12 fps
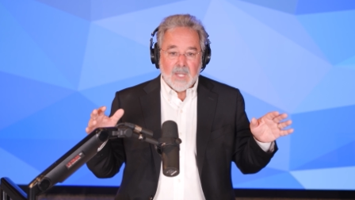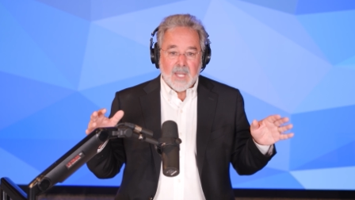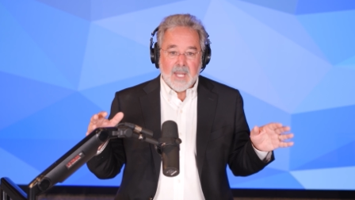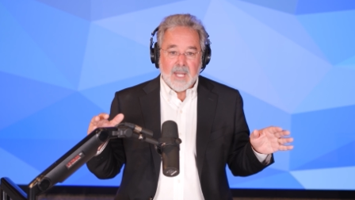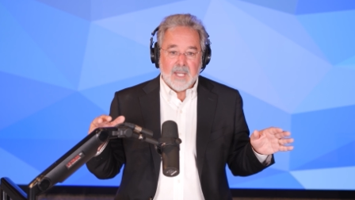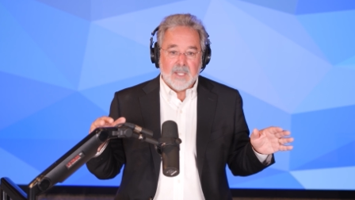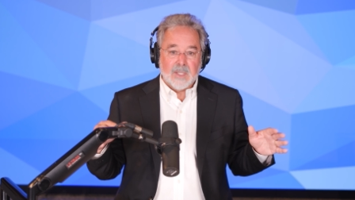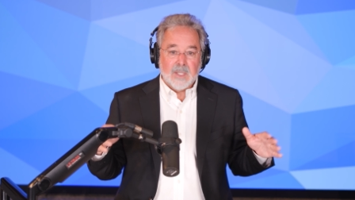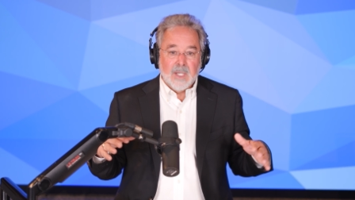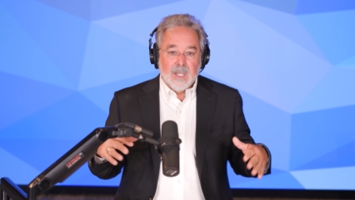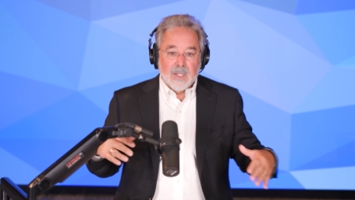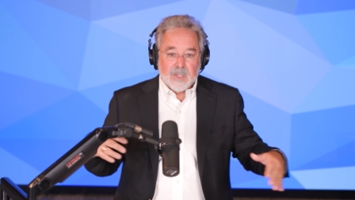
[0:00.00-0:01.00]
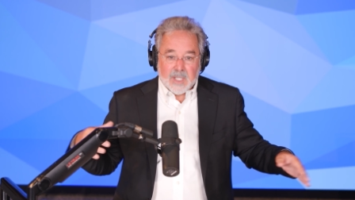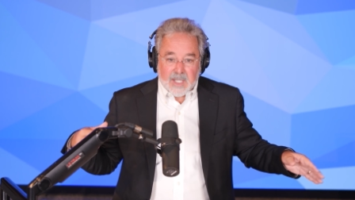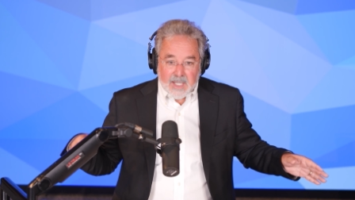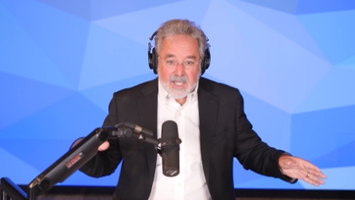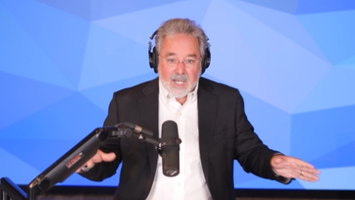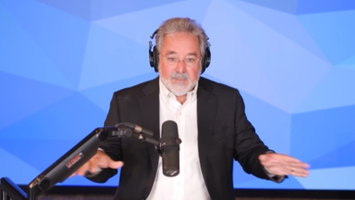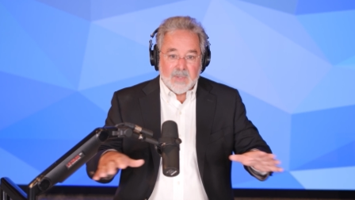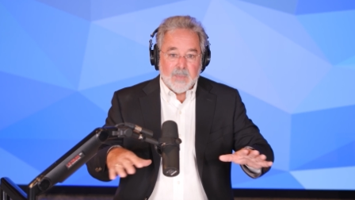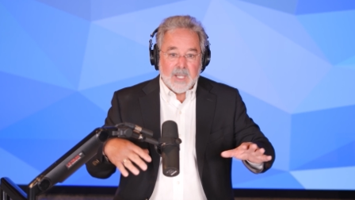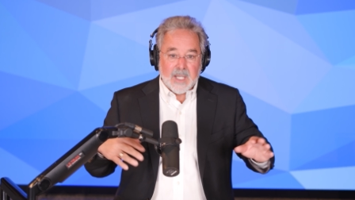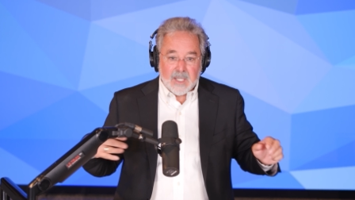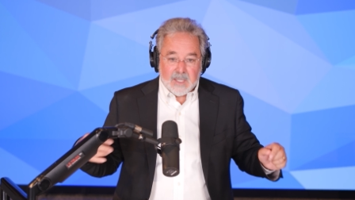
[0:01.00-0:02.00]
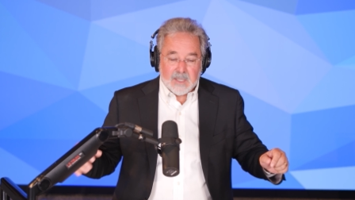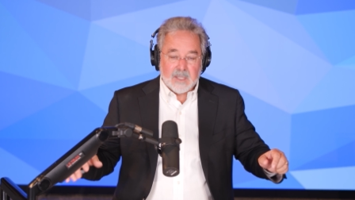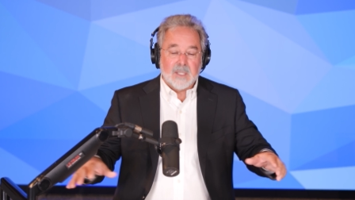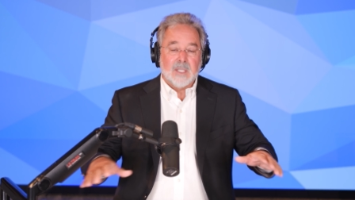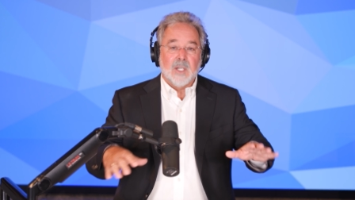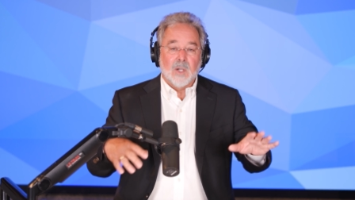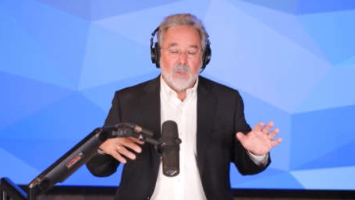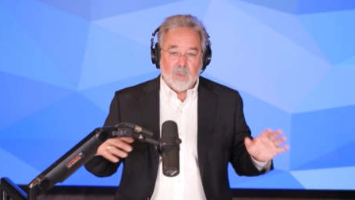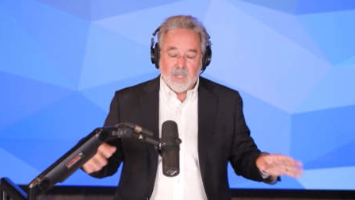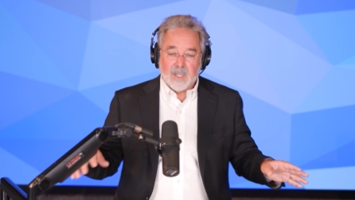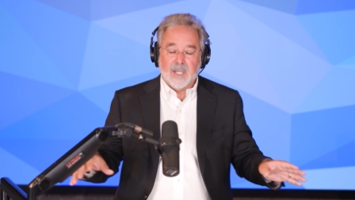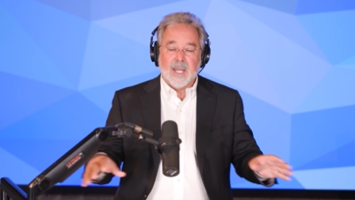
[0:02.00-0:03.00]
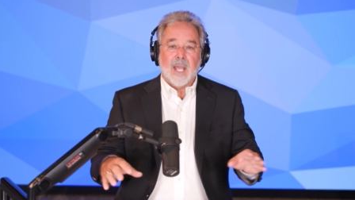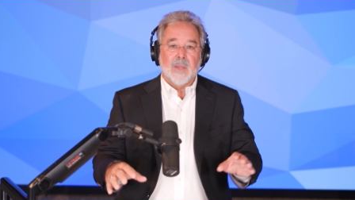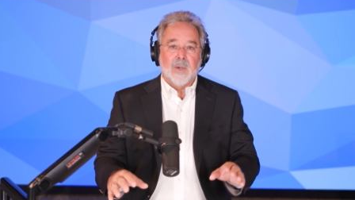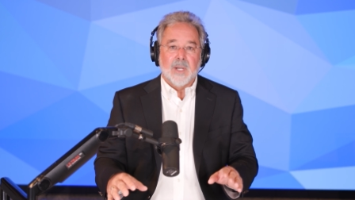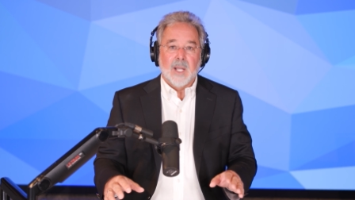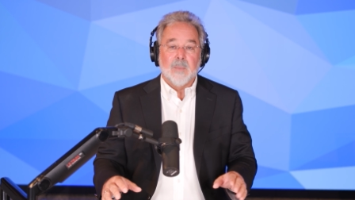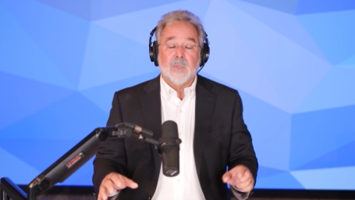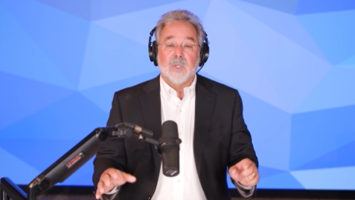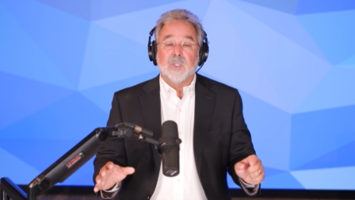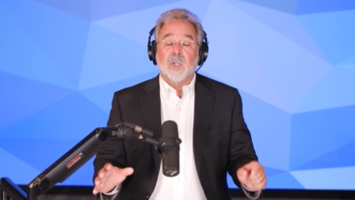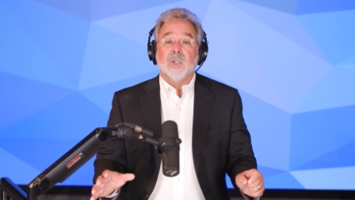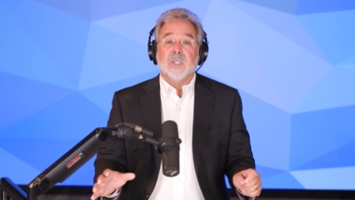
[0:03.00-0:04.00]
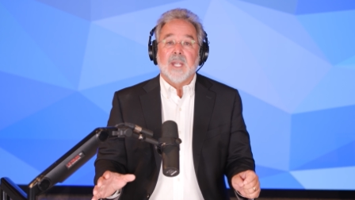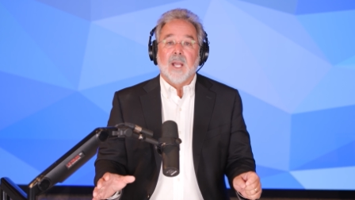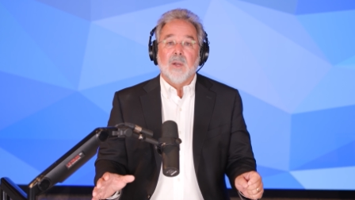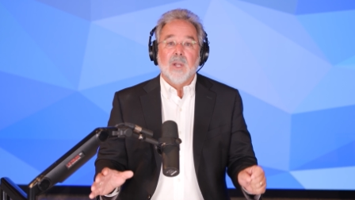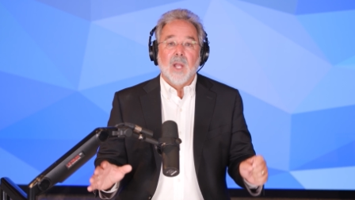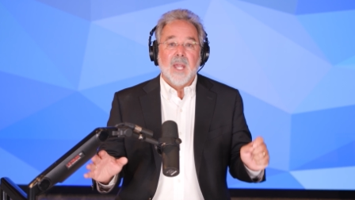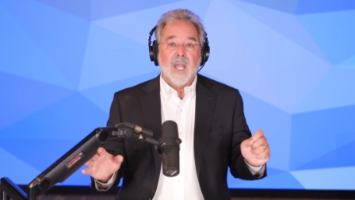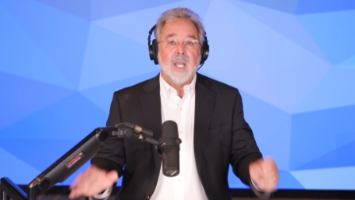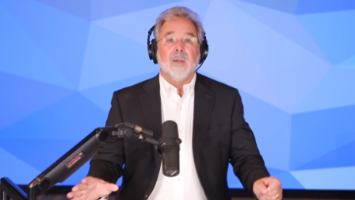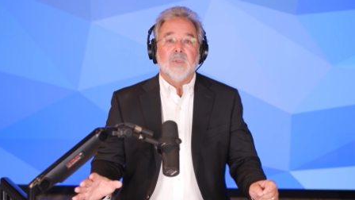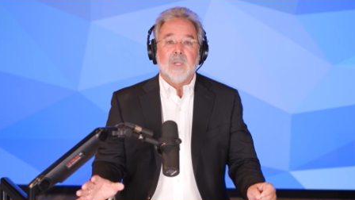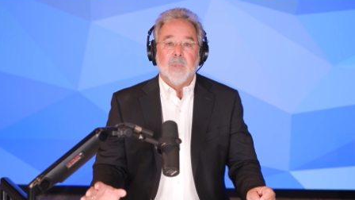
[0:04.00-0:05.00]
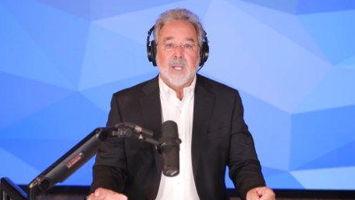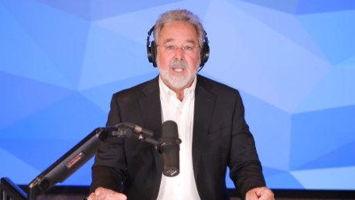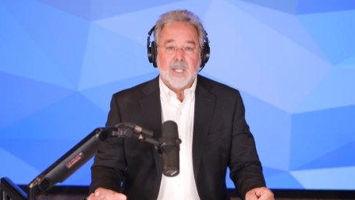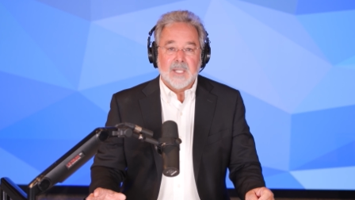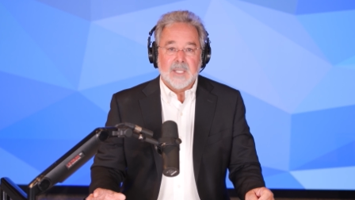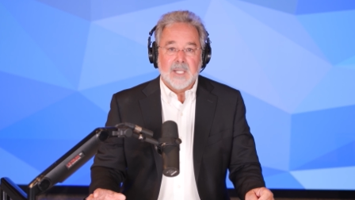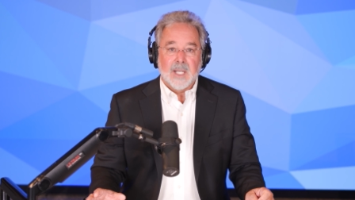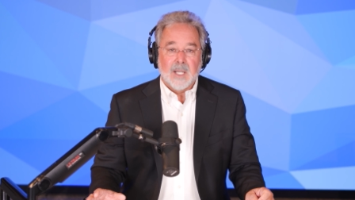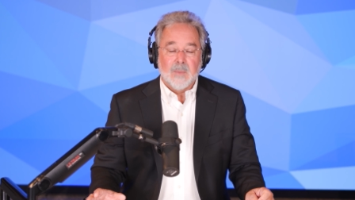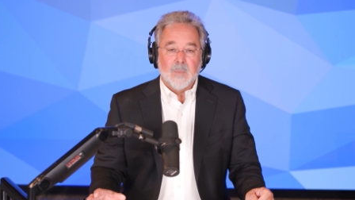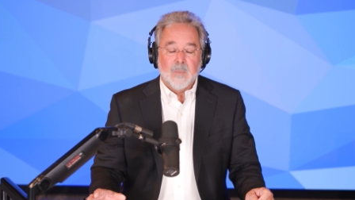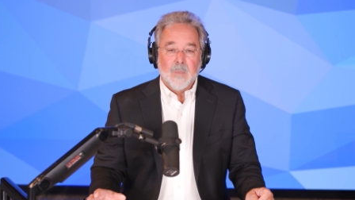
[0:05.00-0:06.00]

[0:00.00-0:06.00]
and to get everybody you know gathered up turns out everybody could come